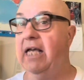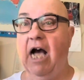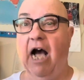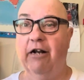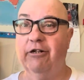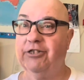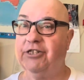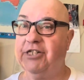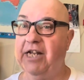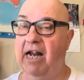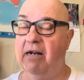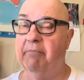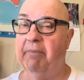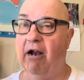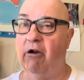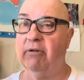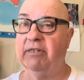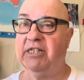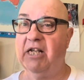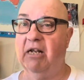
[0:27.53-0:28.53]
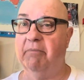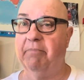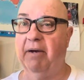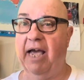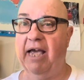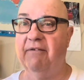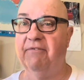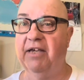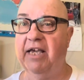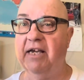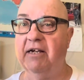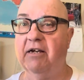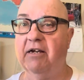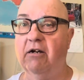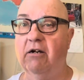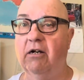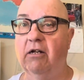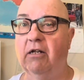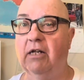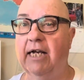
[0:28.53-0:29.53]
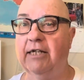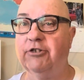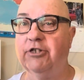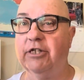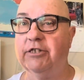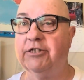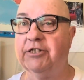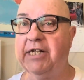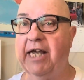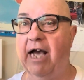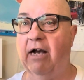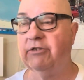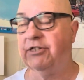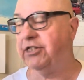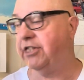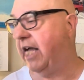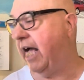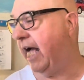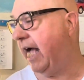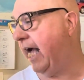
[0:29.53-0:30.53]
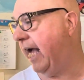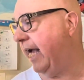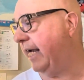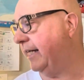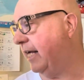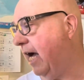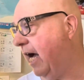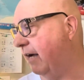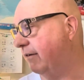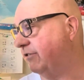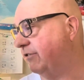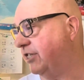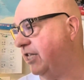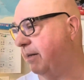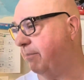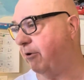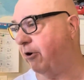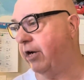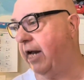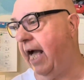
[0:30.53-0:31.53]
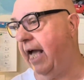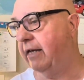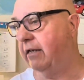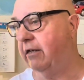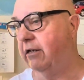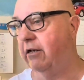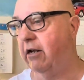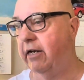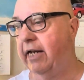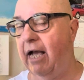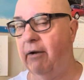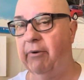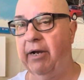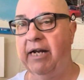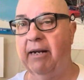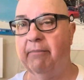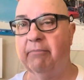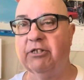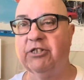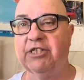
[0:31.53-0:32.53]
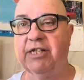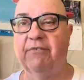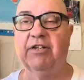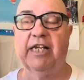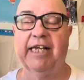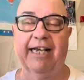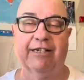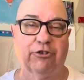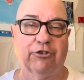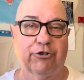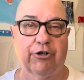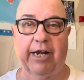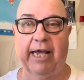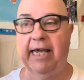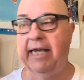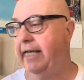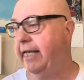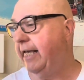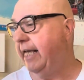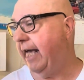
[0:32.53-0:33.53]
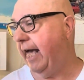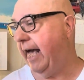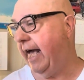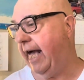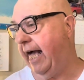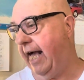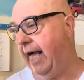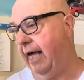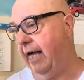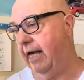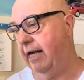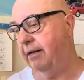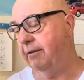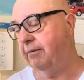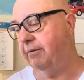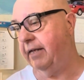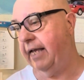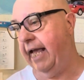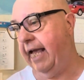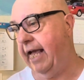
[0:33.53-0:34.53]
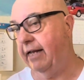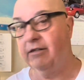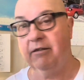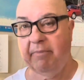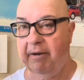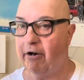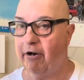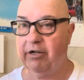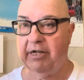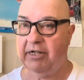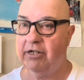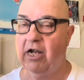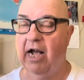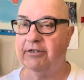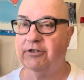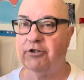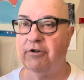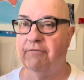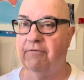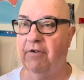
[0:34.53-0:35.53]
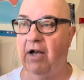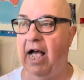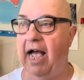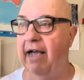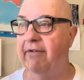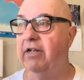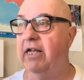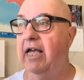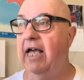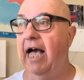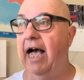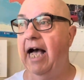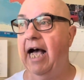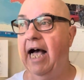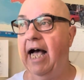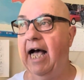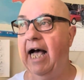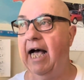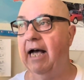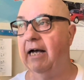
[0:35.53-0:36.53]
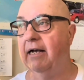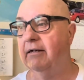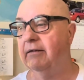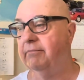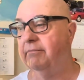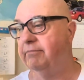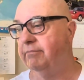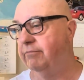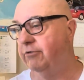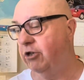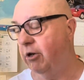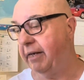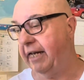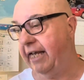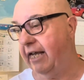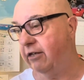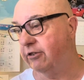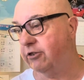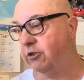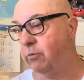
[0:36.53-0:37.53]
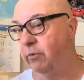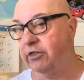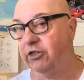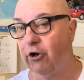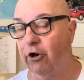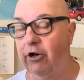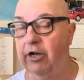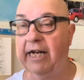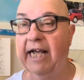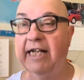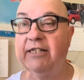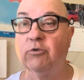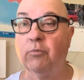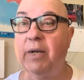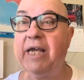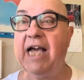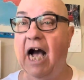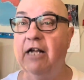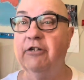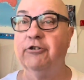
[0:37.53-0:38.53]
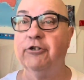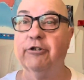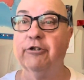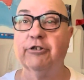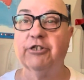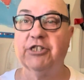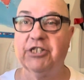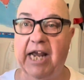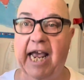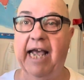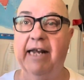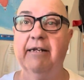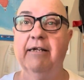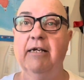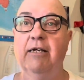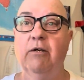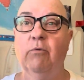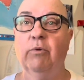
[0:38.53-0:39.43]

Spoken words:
Understand a bear was hit by a vehicle just outside of Seabird Island on Highway number 7 yesterday. And the bear did not survive. Nobody else was hurt, as we understand.